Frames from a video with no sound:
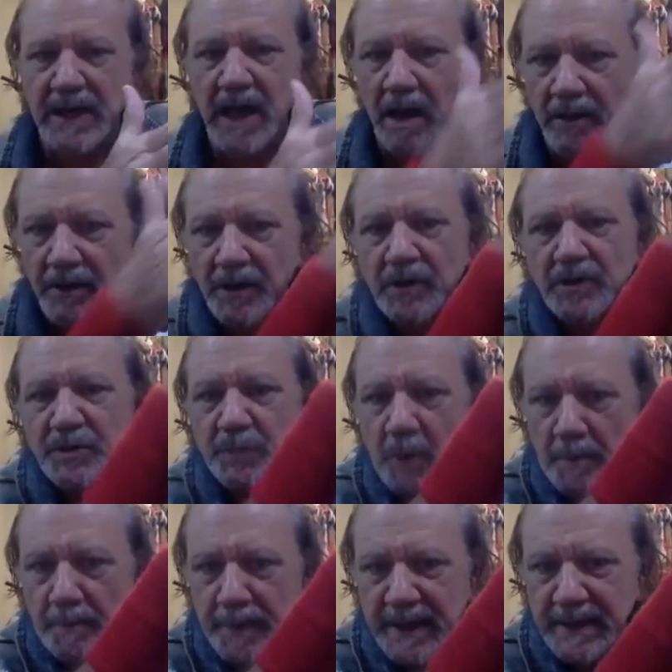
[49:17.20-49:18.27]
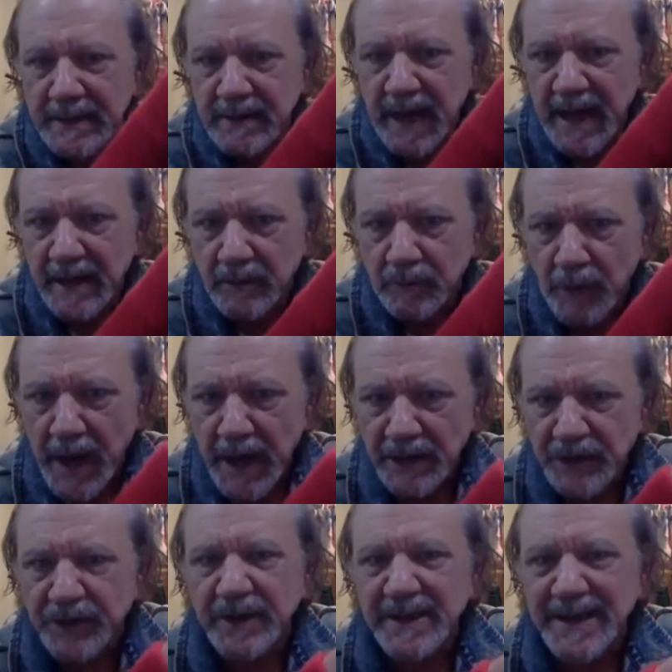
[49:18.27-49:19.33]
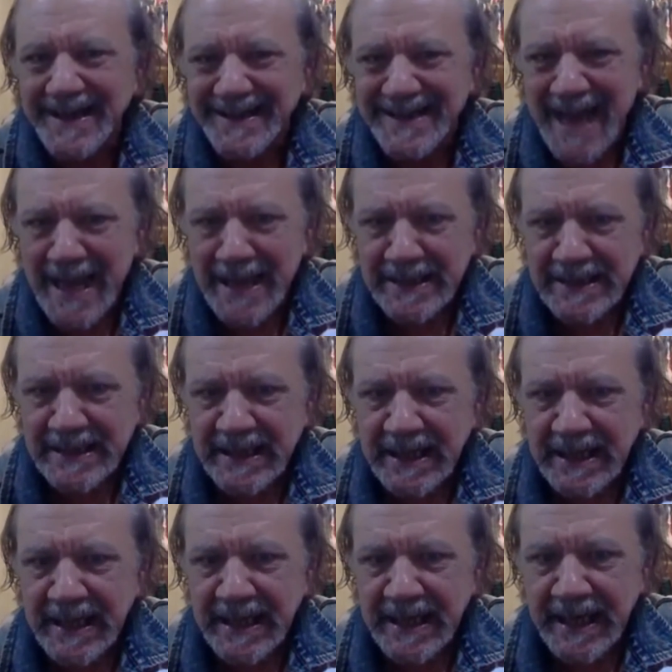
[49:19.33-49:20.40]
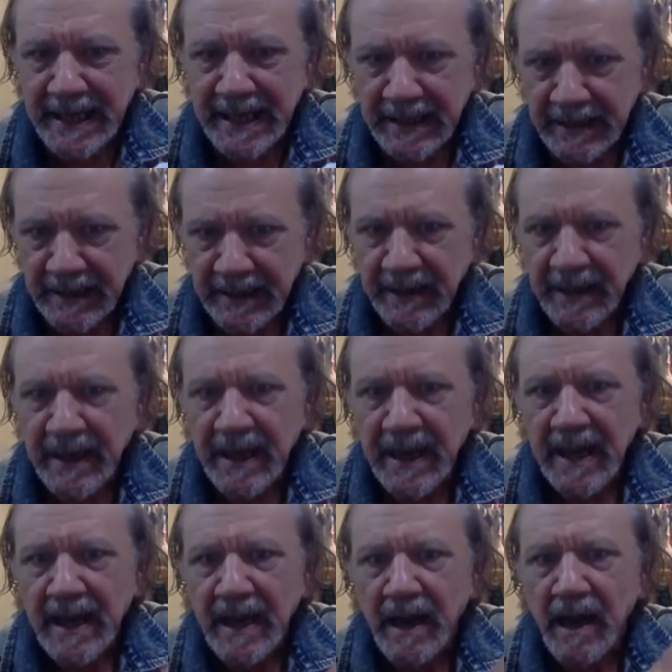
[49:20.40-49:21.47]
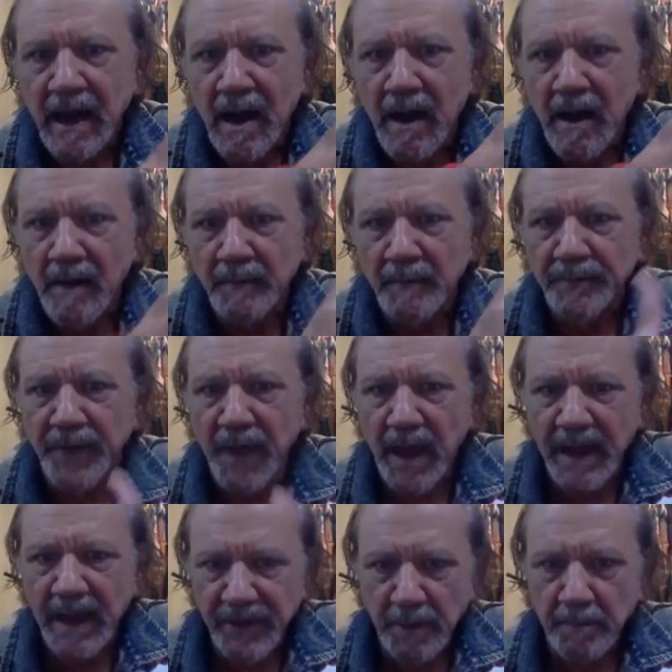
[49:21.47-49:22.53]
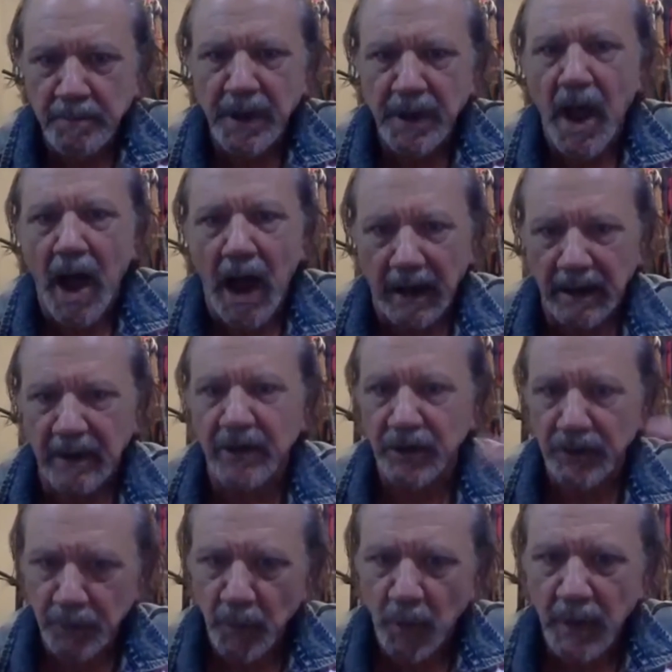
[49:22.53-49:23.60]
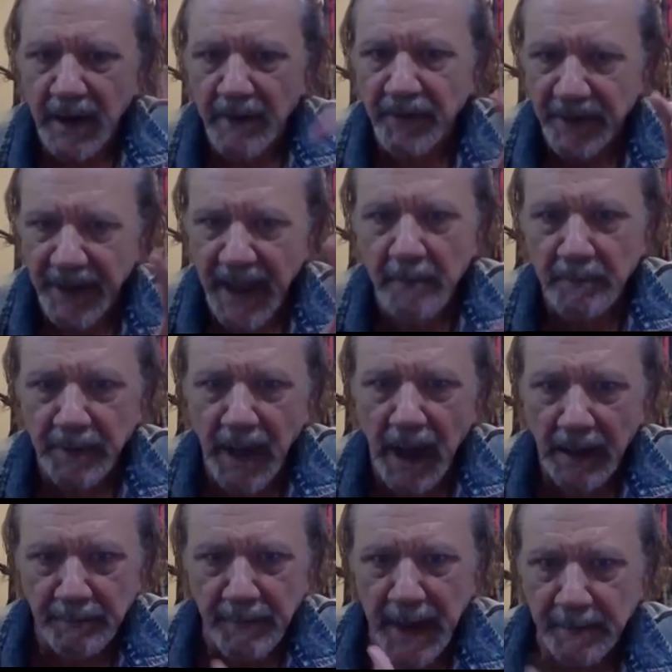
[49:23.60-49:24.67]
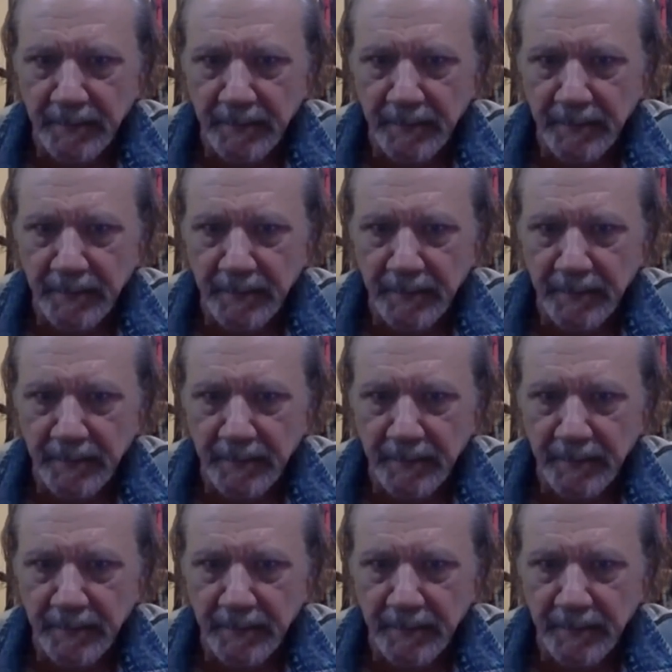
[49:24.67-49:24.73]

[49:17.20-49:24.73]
colors will be range in intensity in the block, whatever that block may